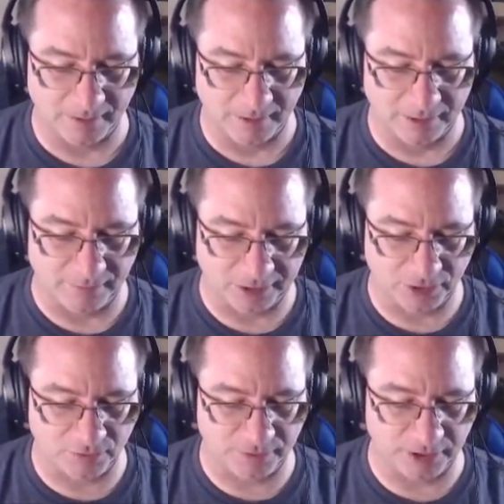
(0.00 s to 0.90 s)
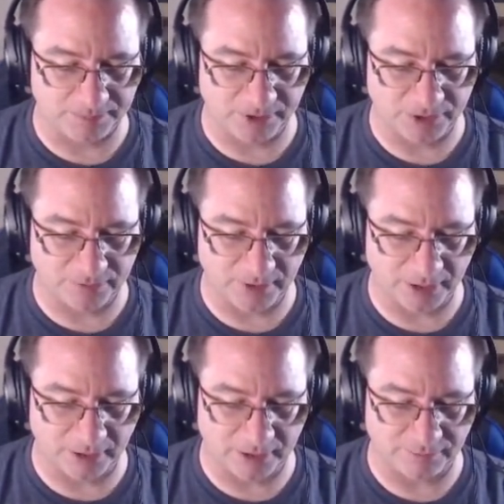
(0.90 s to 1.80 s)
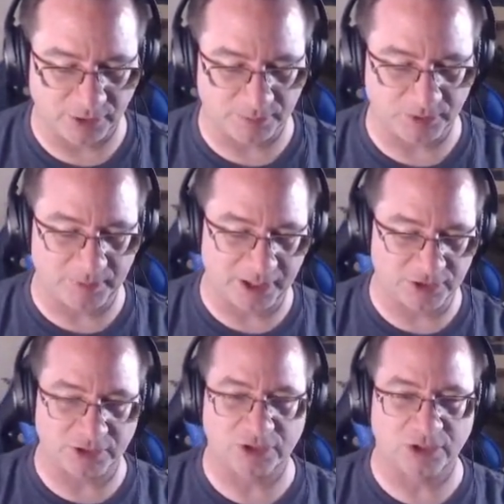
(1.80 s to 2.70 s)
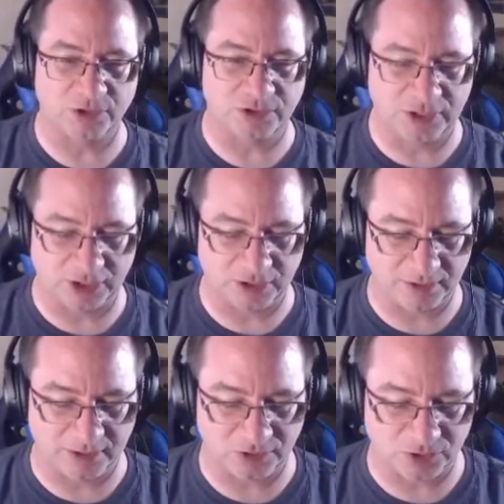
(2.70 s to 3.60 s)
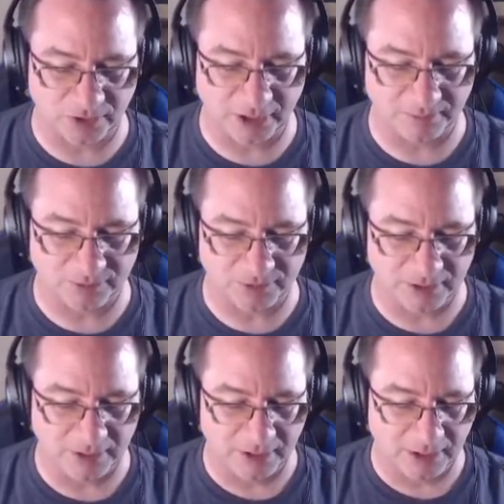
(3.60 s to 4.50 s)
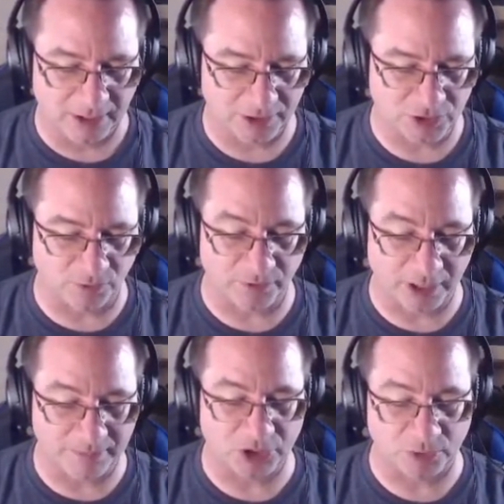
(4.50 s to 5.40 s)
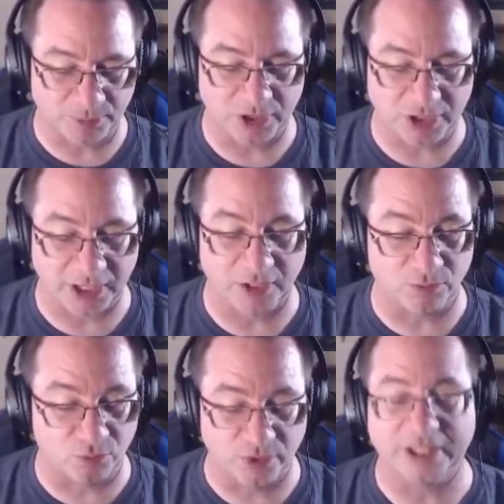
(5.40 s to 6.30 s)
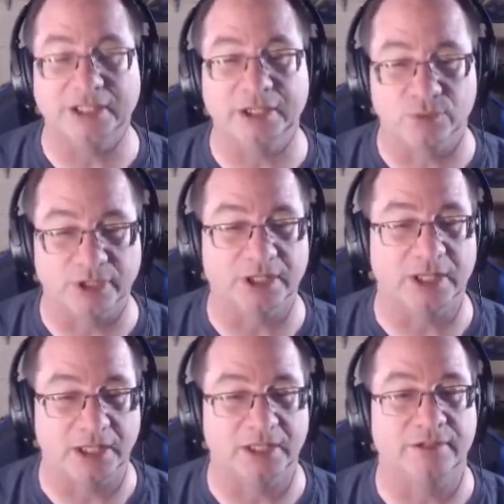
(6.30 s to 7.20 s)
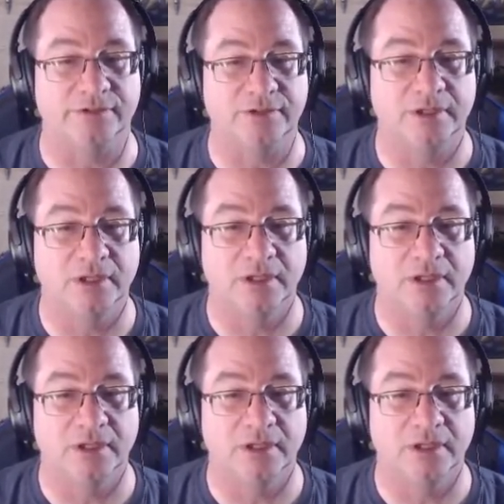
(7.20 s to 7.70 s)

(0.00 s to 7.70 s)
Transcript: The fact that developers uh, developers pay such close attention to these streams is so very much appreciated. It really, really is.